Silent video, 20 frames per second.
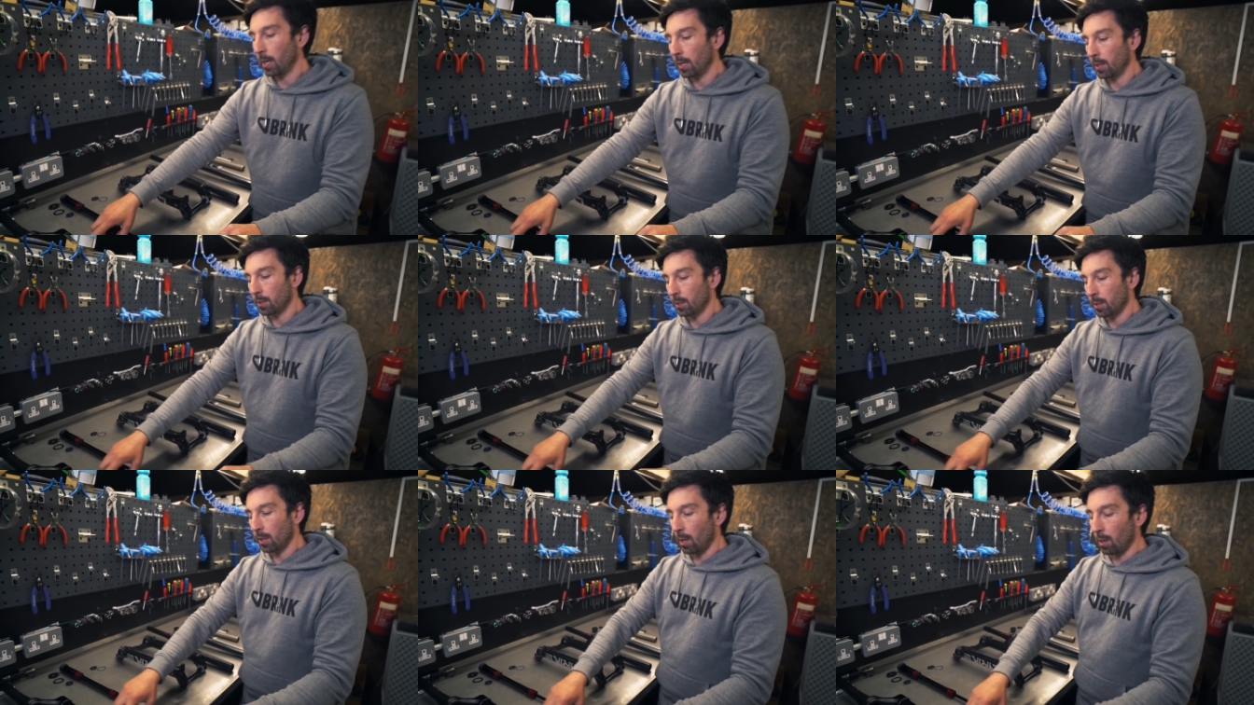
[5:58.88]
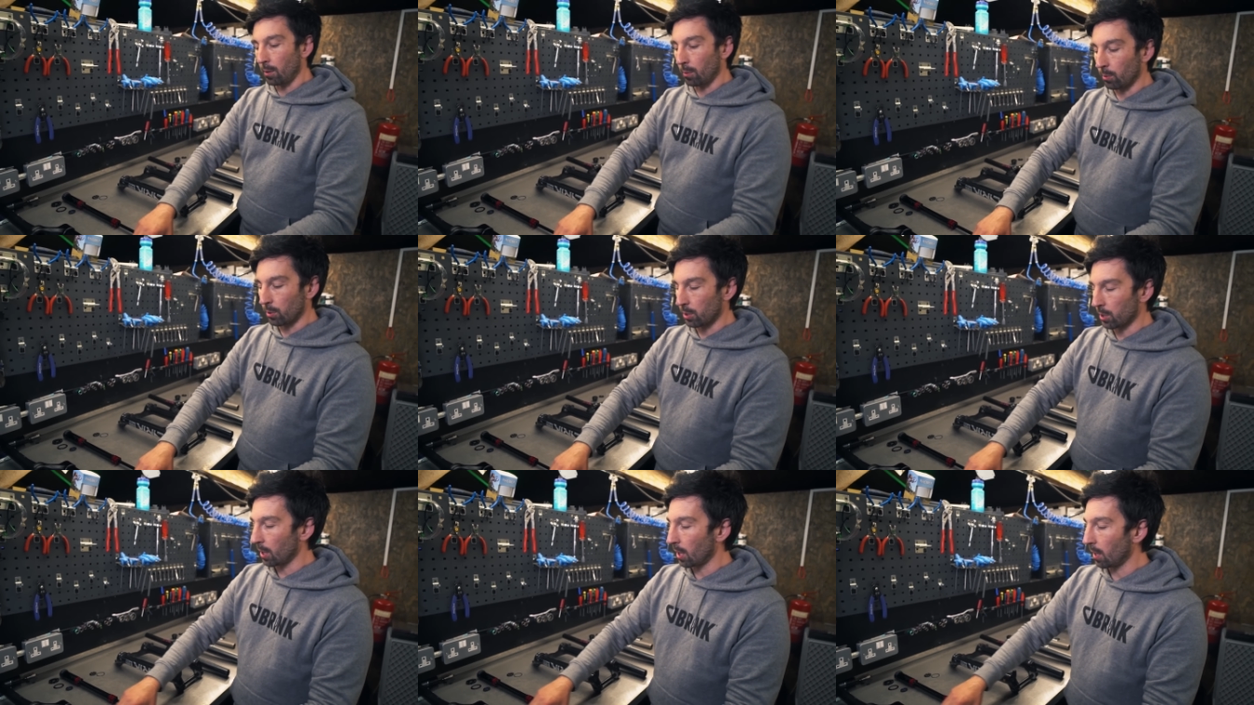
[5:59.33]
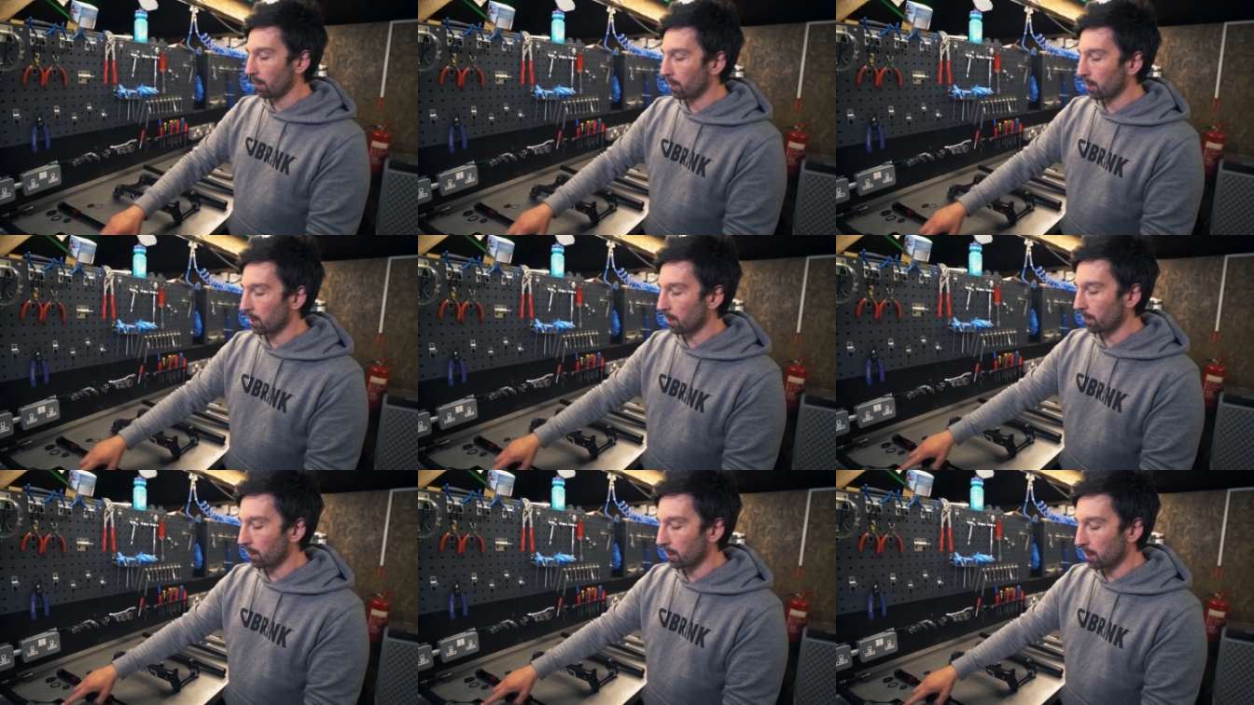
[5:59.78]
internal
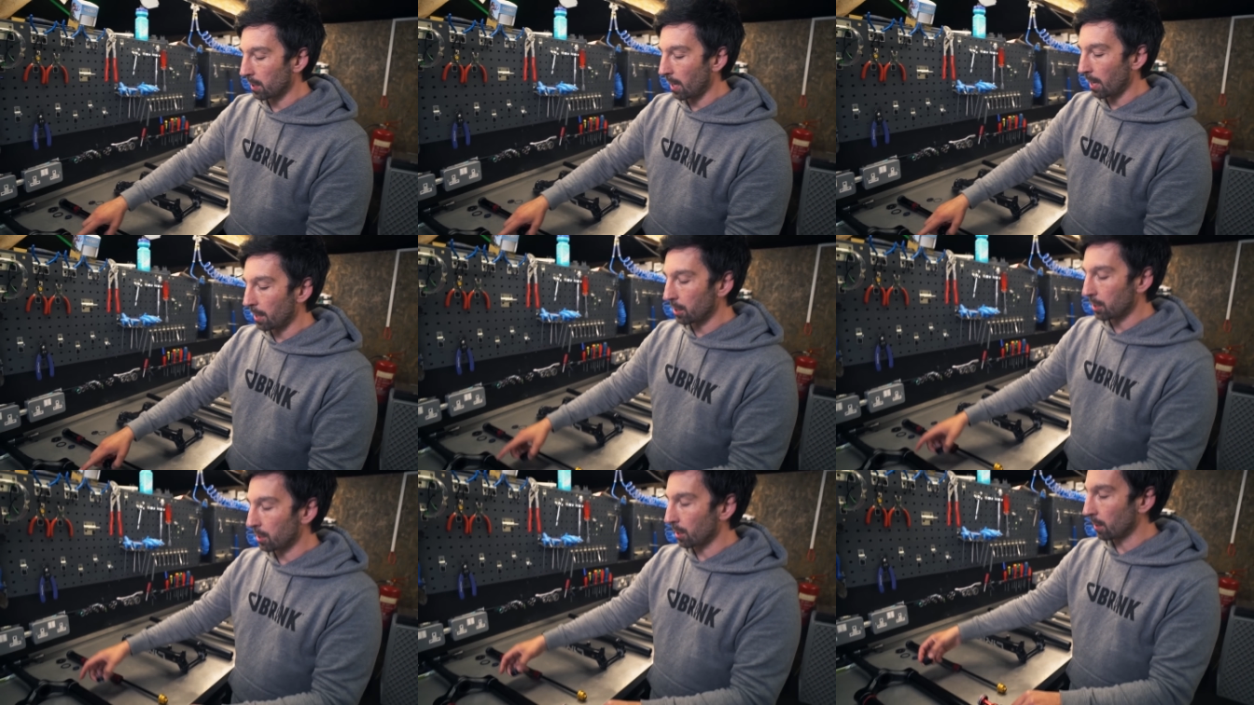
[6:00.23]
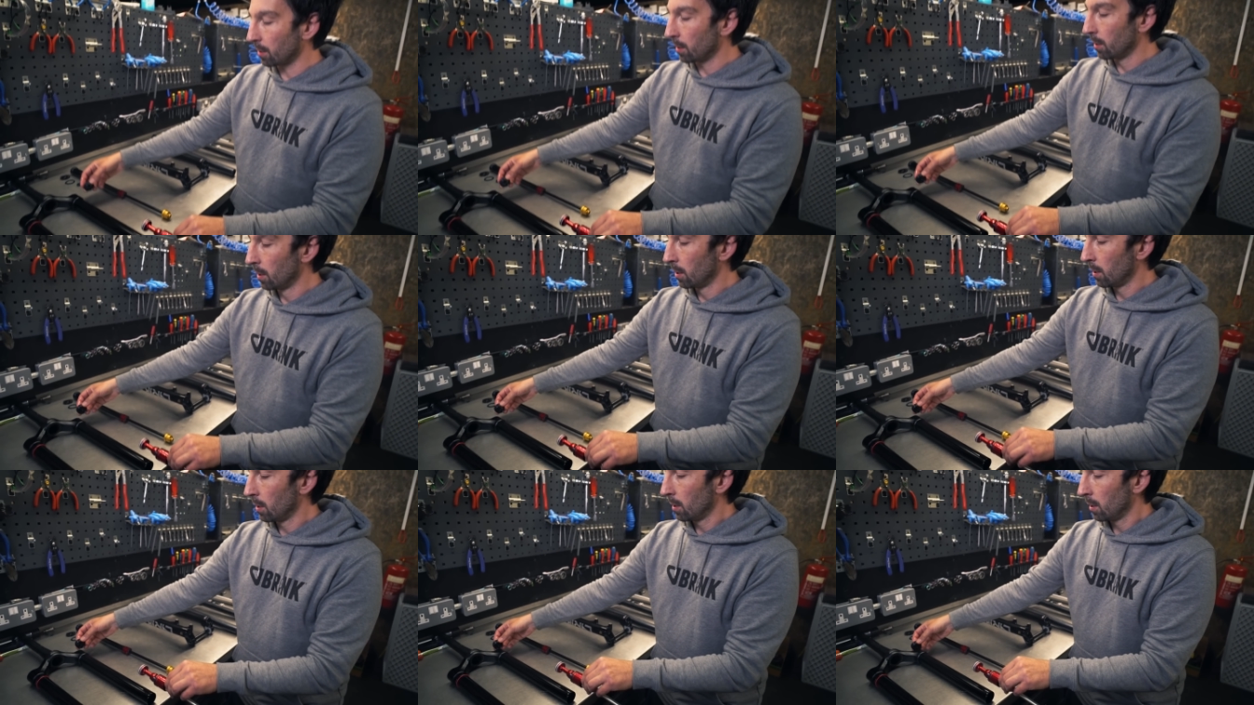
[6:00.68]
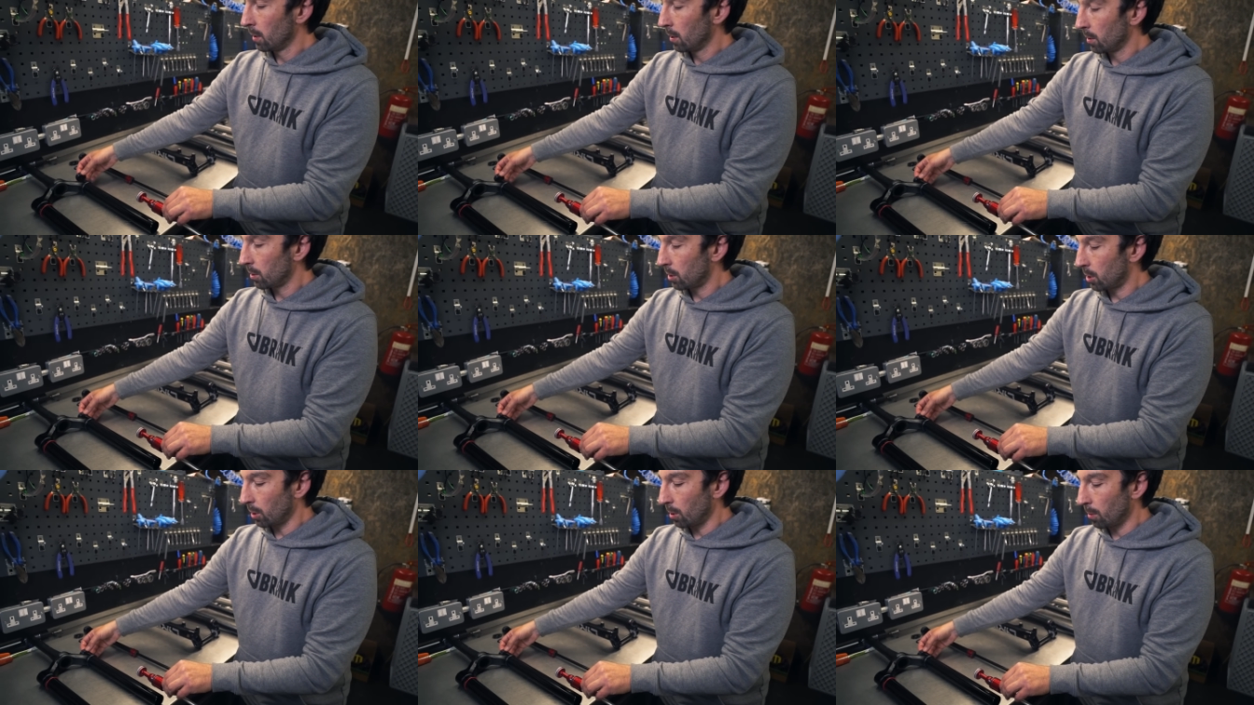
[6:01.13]
surface of the stanchion
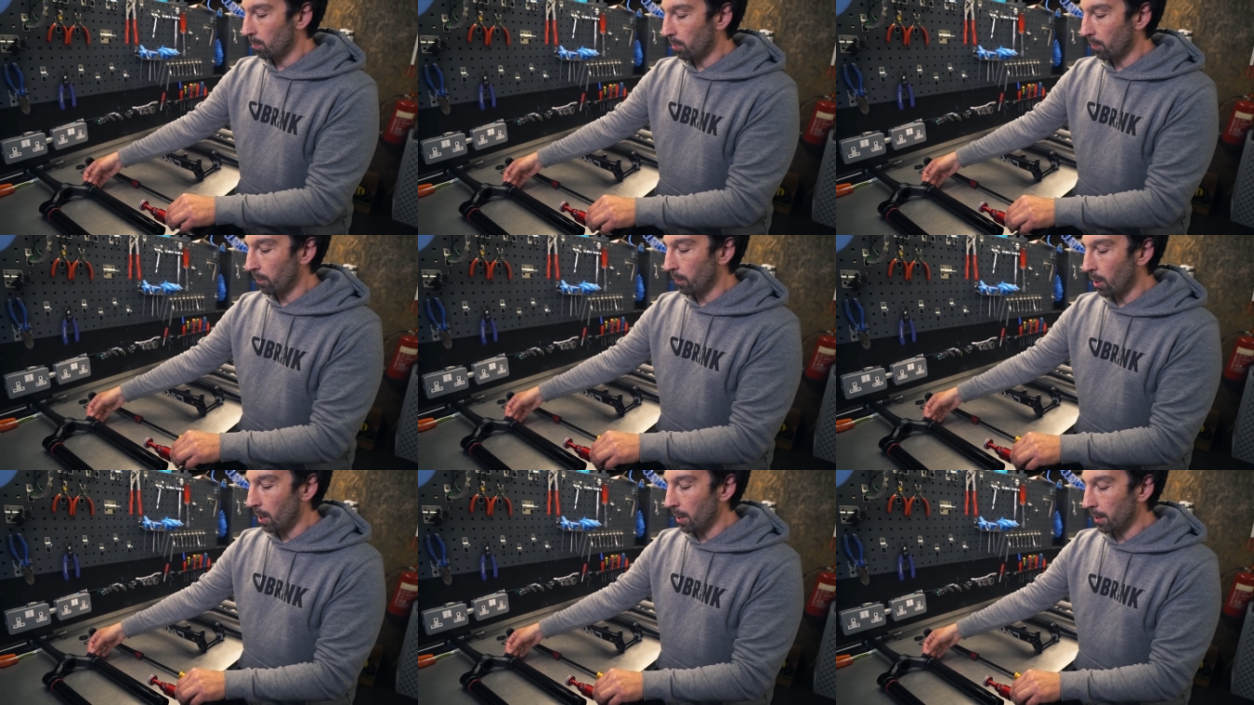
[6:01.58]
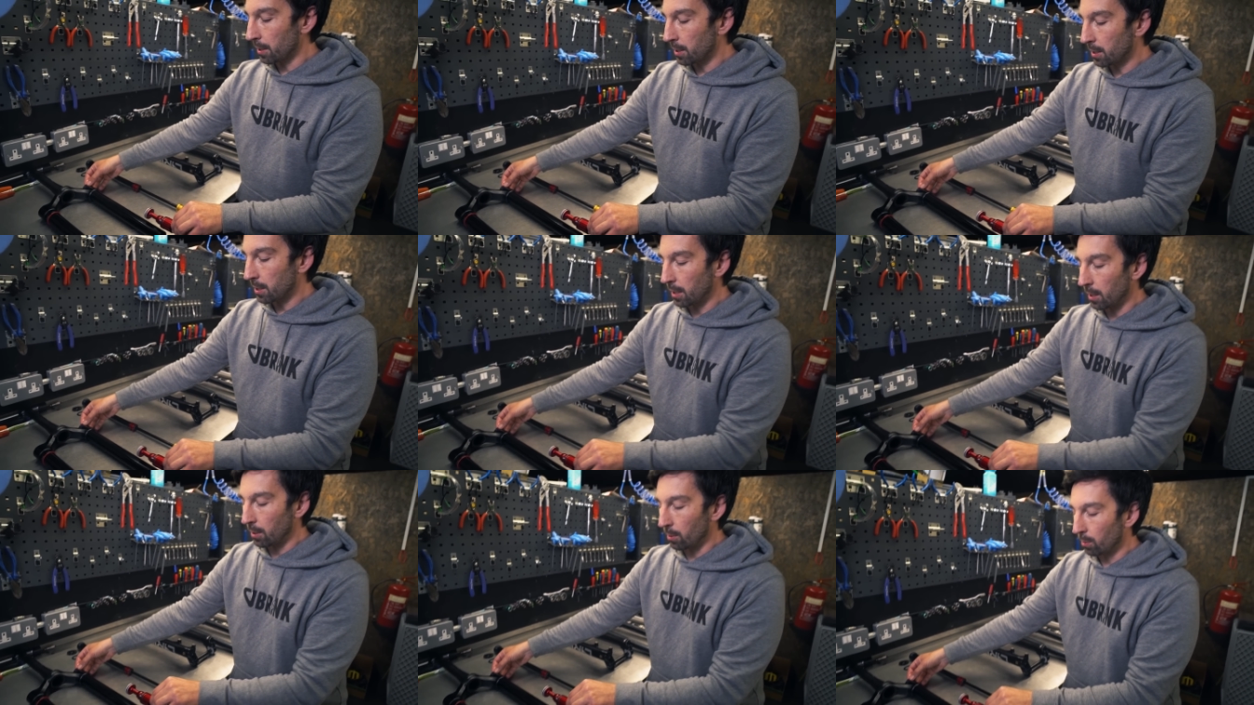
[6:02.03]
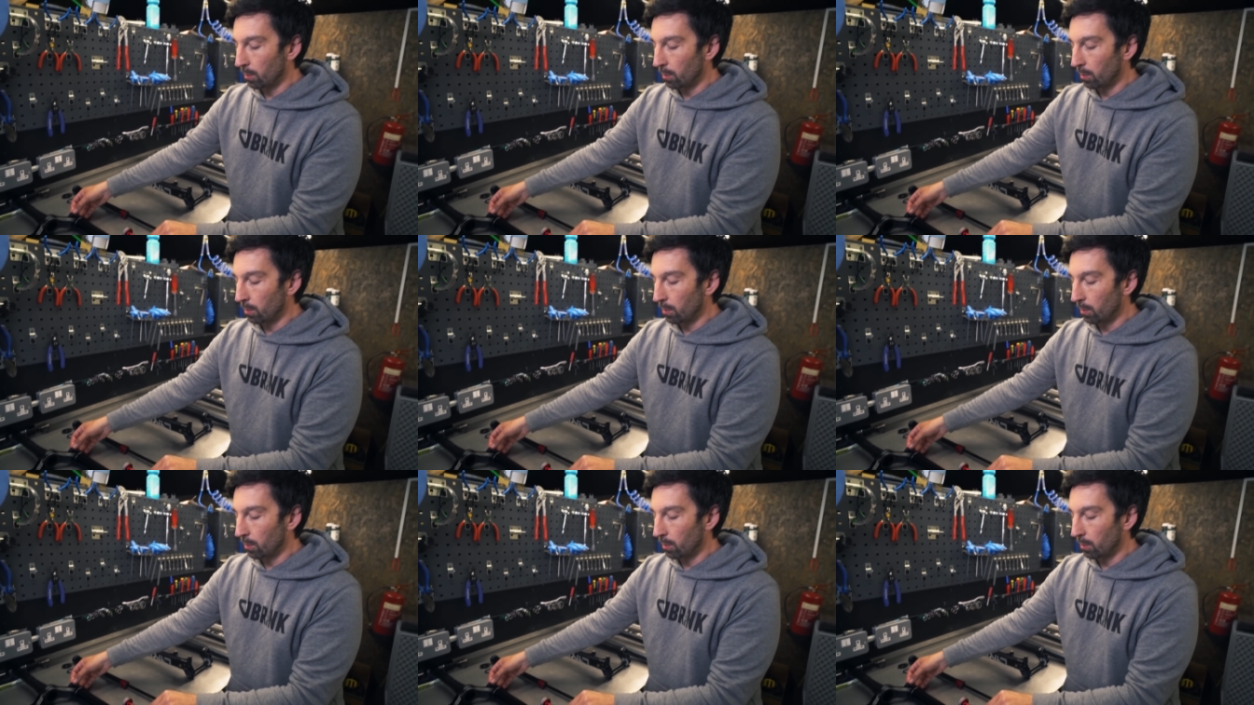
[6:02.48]
to provide a seal.